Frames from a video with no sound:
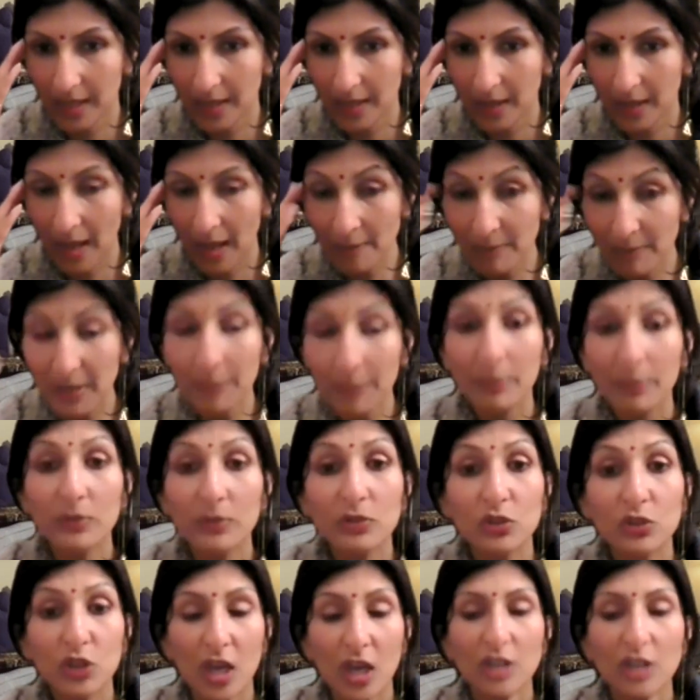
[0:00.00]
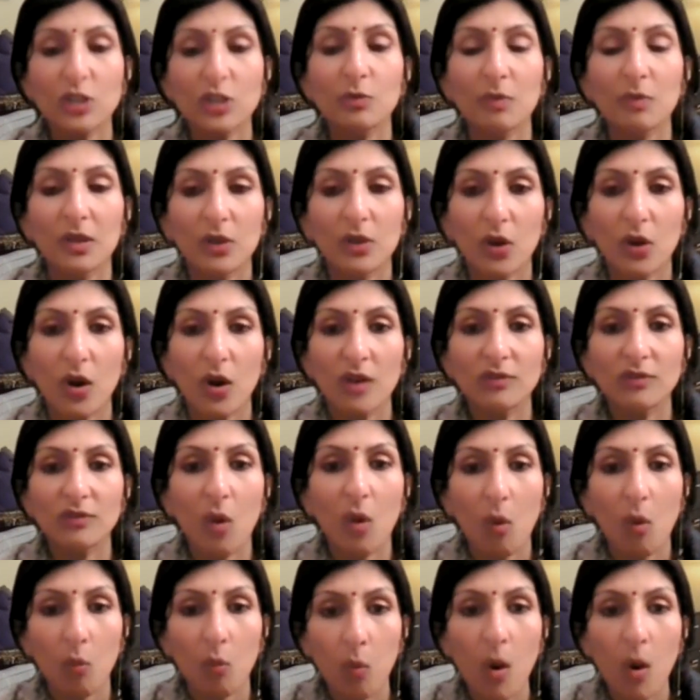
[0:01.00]
And people's judgment of
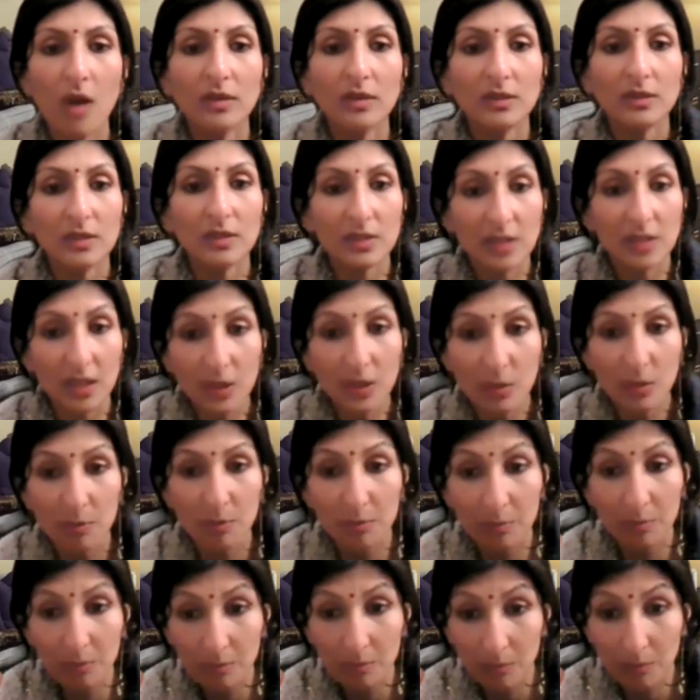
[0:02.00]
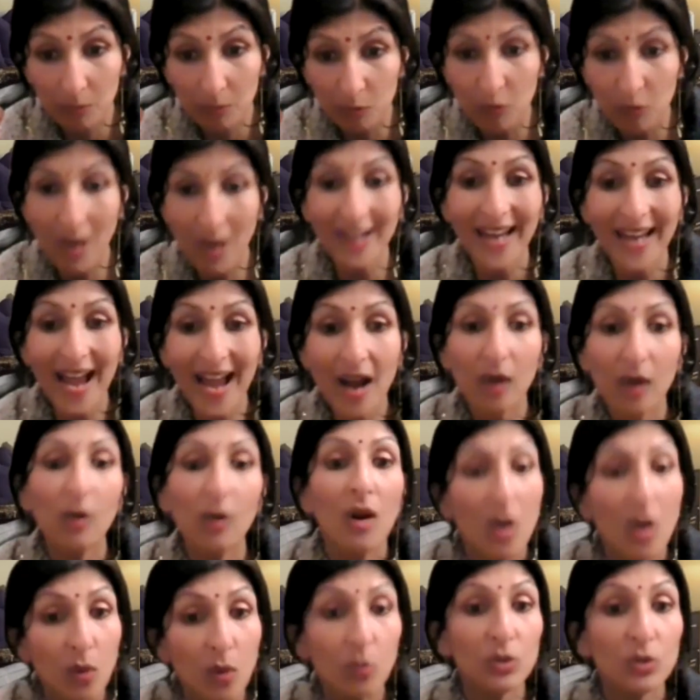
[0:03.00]
what's going to run out
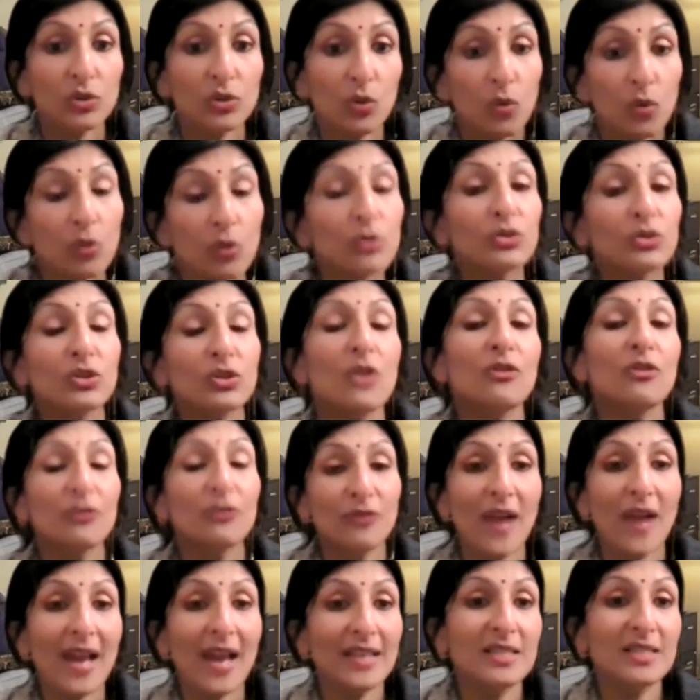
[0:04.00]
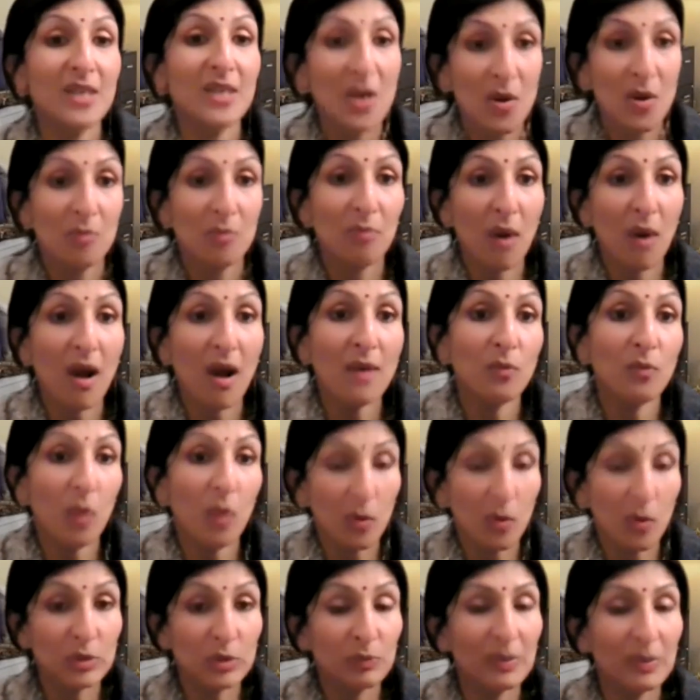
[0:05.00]
was also fed by what
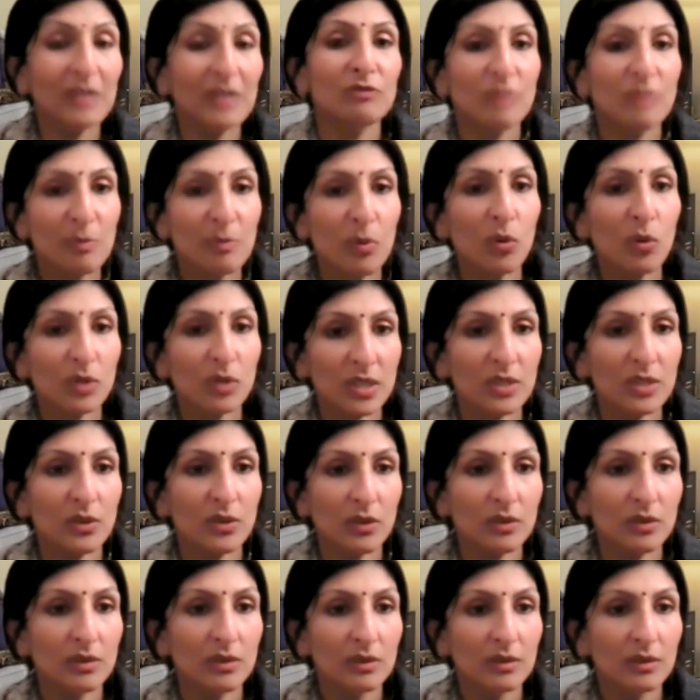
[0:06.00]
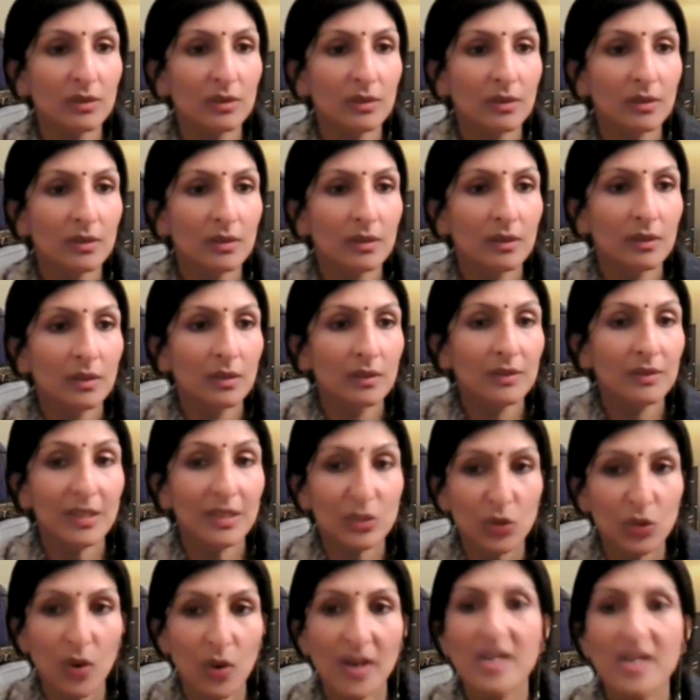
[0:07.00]
was being reported on. There's
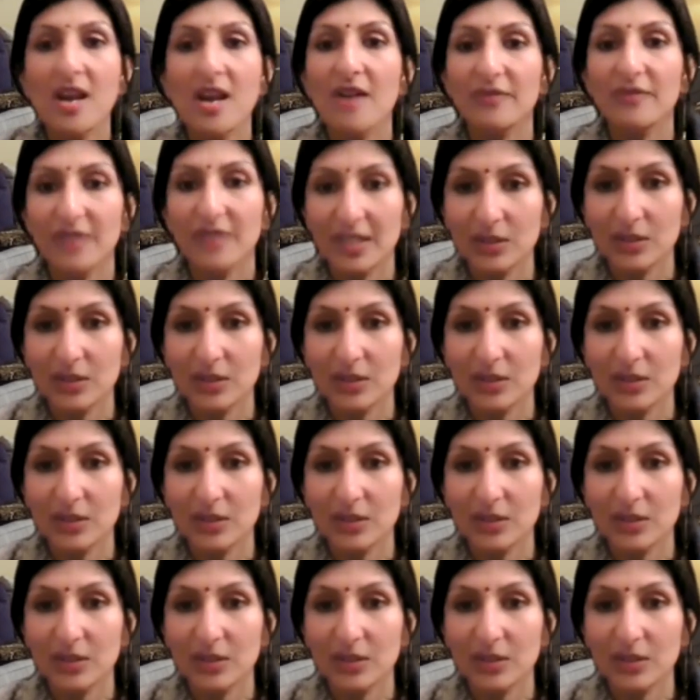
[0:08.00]
not enough.